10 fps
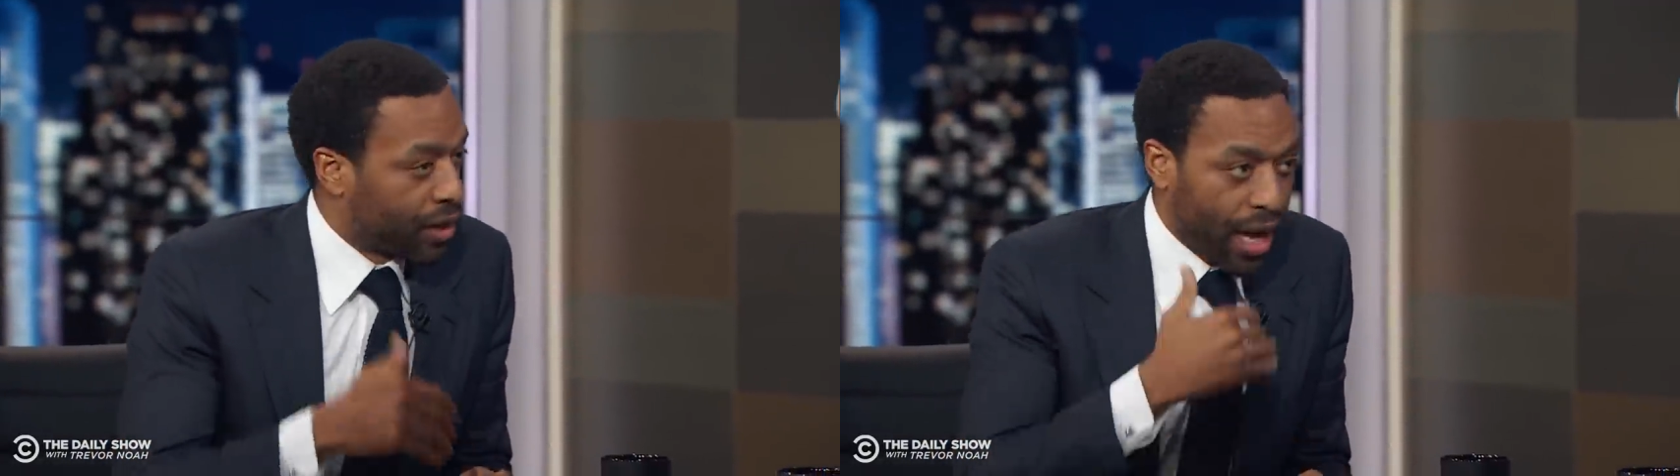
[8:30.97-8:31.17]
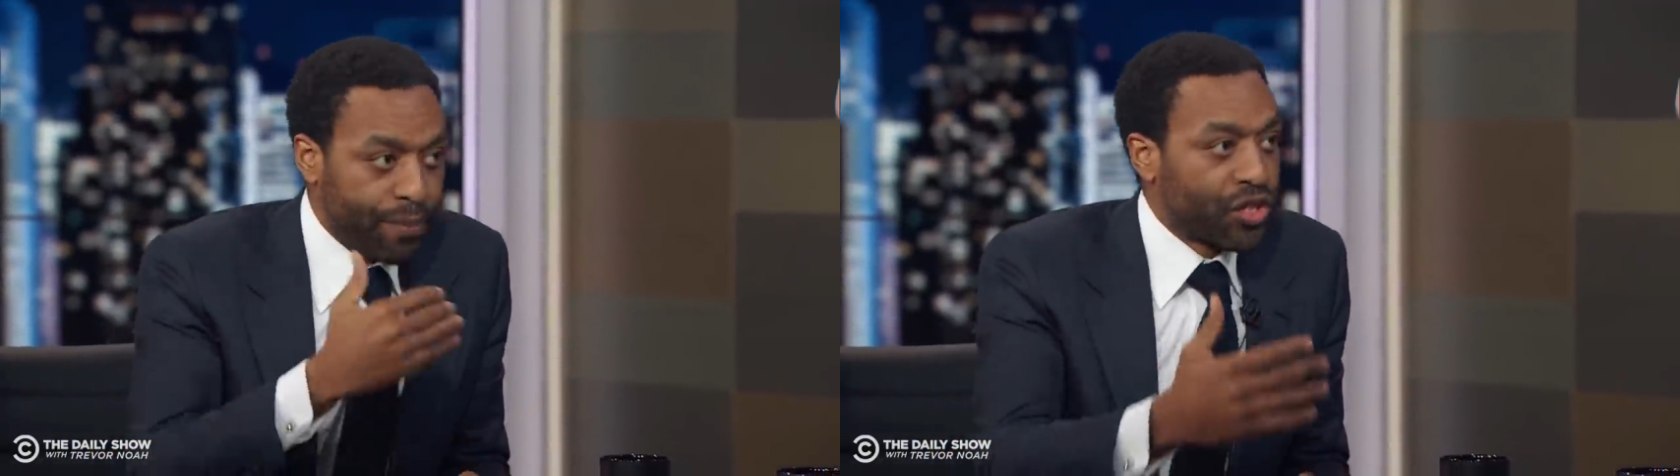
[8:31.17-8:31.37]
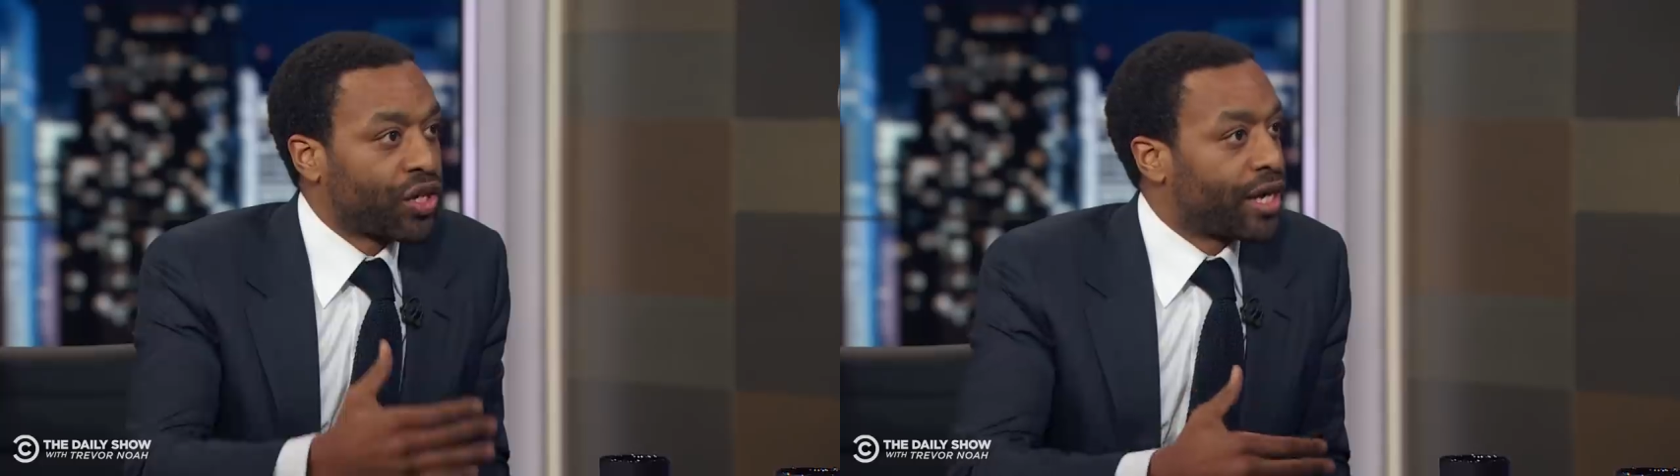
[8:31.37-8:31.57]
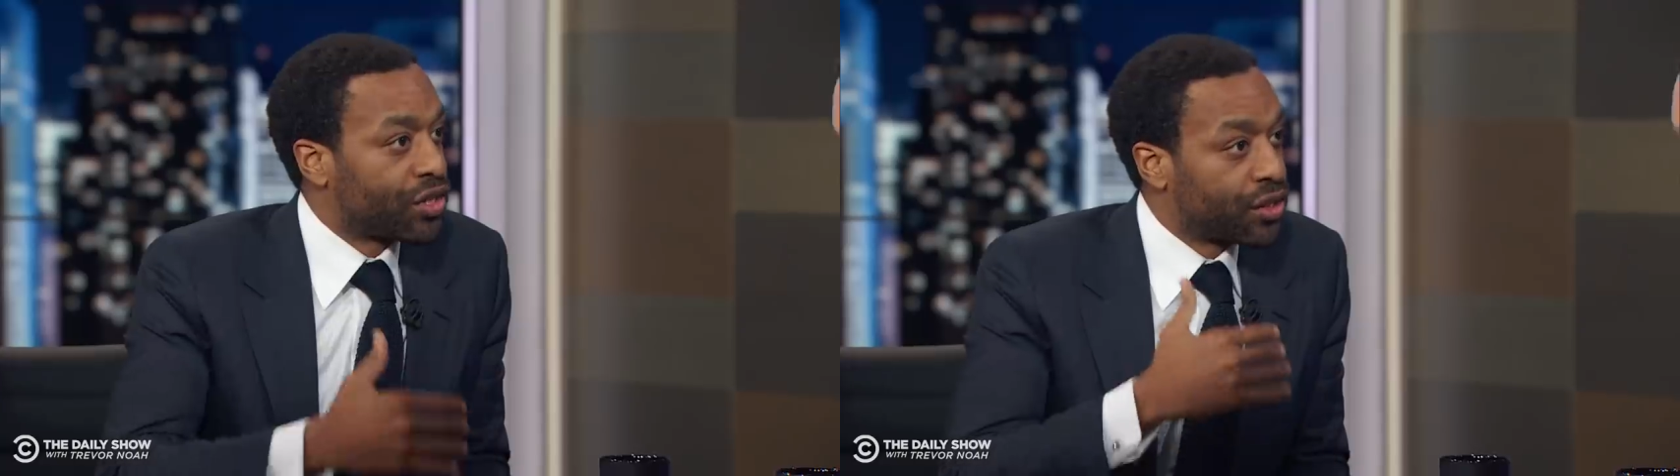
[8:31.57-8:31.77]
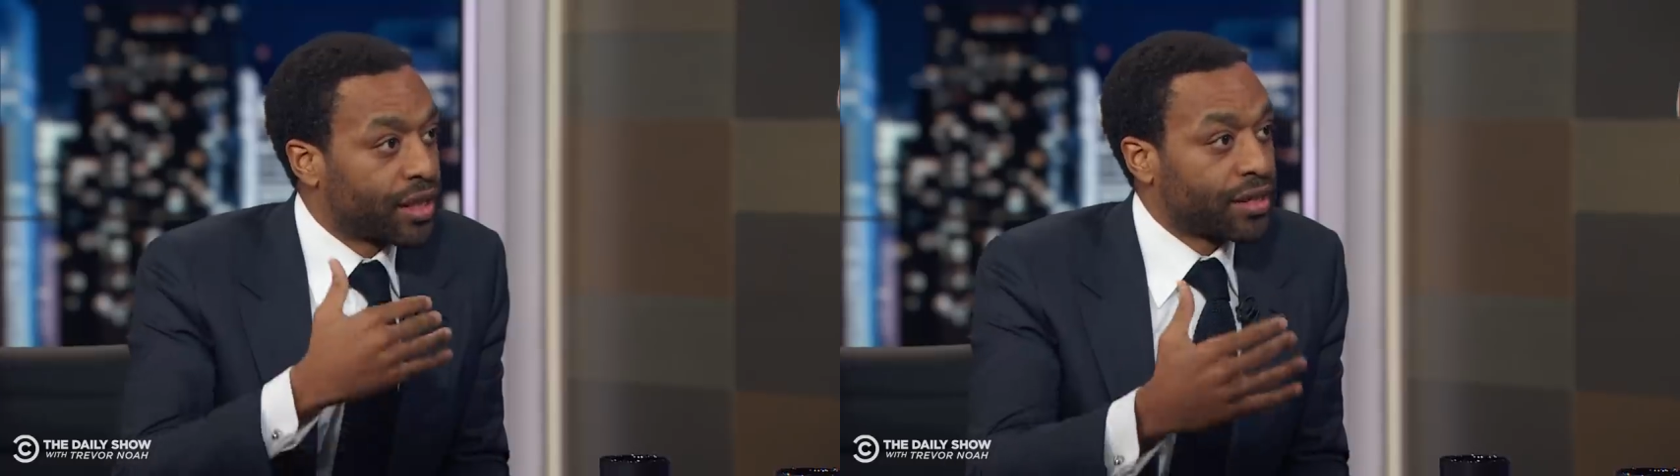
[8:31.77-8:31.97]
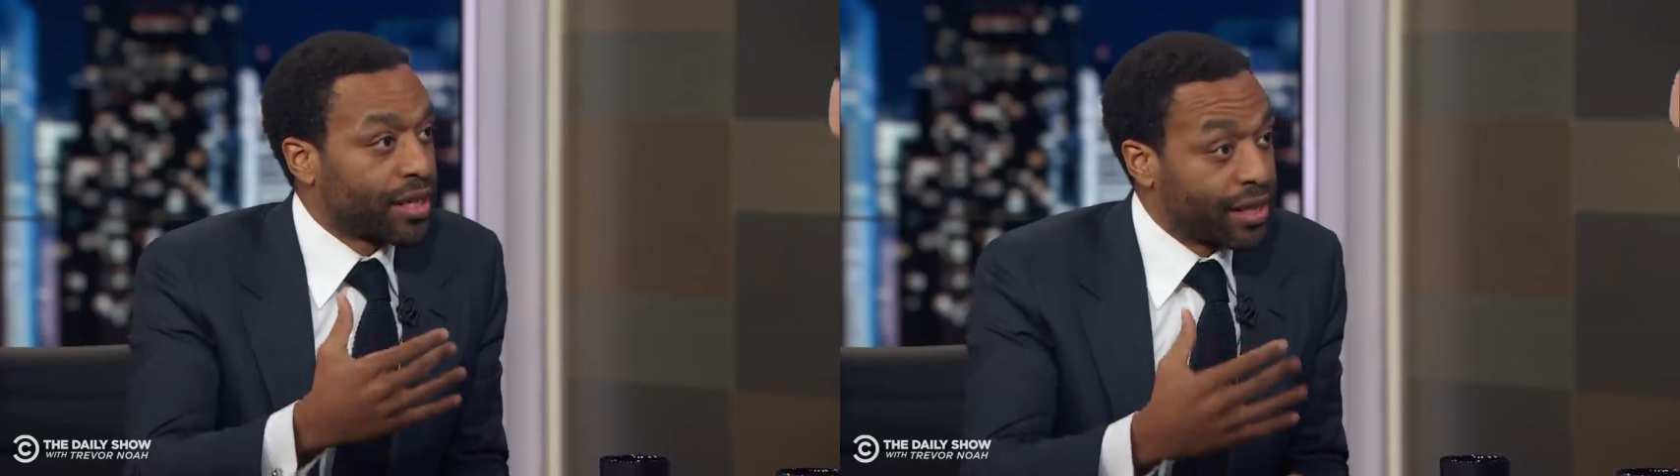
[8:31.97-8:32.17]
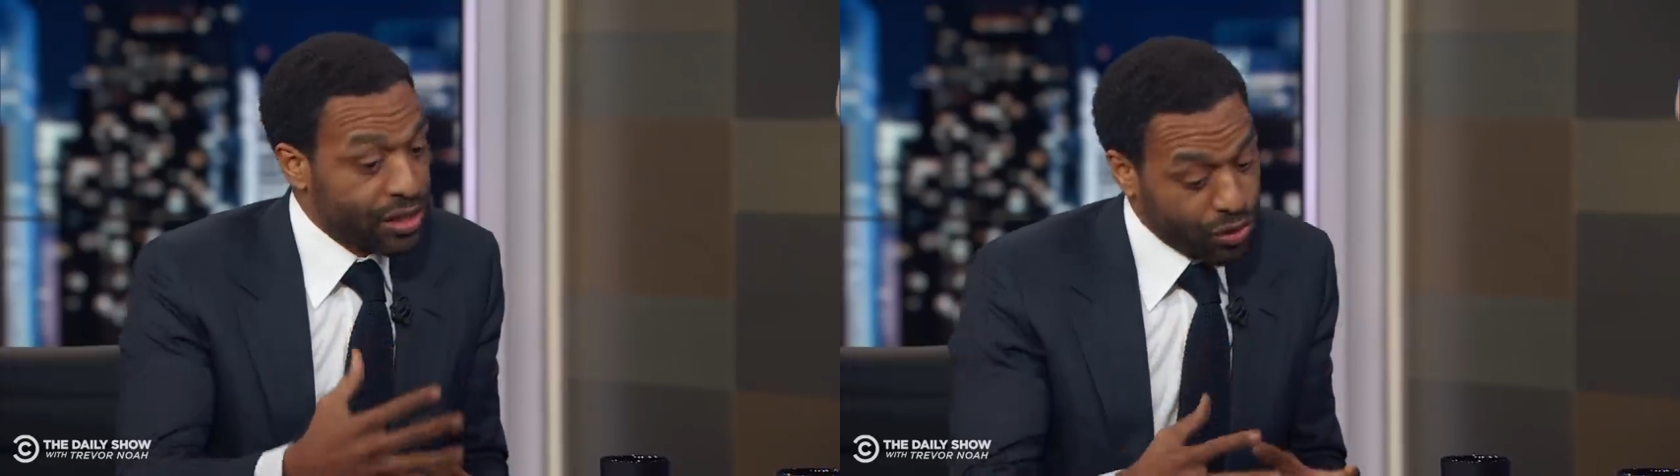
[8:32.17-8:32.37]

climate change, things like this